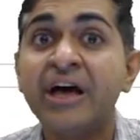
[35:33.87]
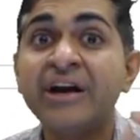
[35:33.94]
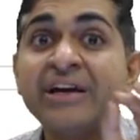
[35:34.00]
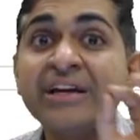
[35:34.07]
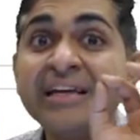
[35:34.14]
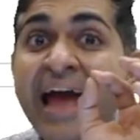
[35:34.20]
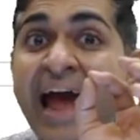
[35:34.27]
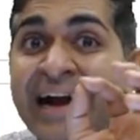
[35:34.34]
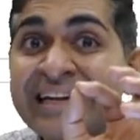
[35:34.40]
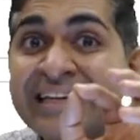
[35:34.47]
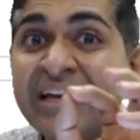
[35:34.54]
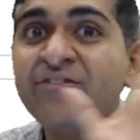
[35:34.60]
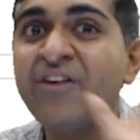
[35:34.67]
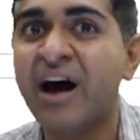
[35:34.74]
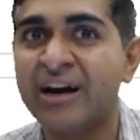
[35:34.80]

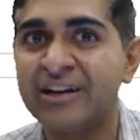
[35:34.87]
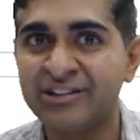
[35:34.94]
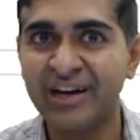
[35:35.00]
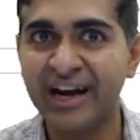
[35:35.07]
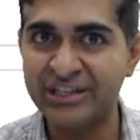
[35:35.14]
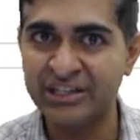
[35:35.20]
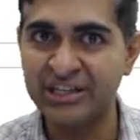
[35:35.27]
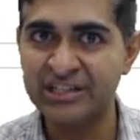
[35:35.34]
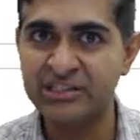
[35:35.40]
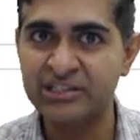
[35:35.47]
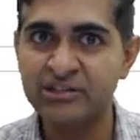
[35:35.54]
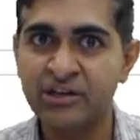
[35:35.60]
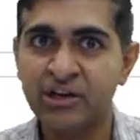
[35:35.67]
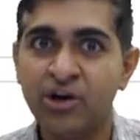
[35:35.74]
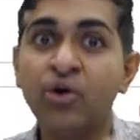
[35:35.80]
reactive
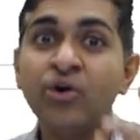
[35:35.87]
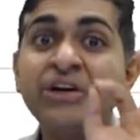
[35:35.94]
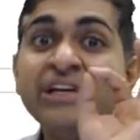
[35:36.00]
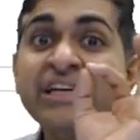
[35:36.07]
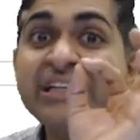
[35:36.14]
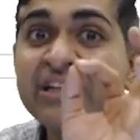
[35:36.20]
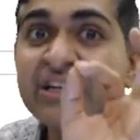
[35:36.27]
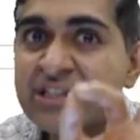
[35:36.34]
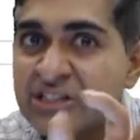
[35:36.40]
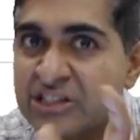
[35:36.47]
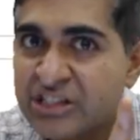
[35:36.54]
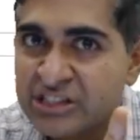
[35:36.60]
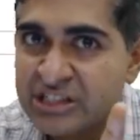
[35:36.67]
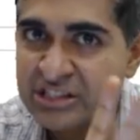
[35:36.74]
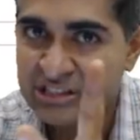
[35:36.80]
arthritis or Retter's
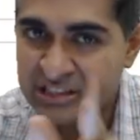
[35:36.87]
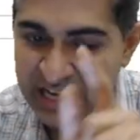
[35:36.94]
disease.